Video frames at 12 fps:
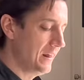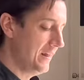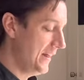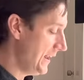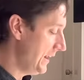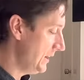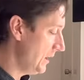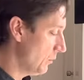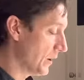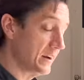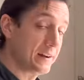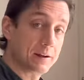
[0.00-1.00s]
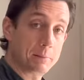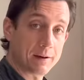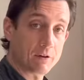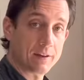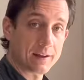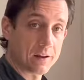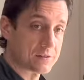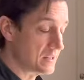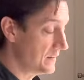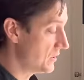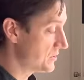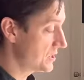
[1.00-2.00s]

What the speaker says: Then we're gonna dump everything else in there.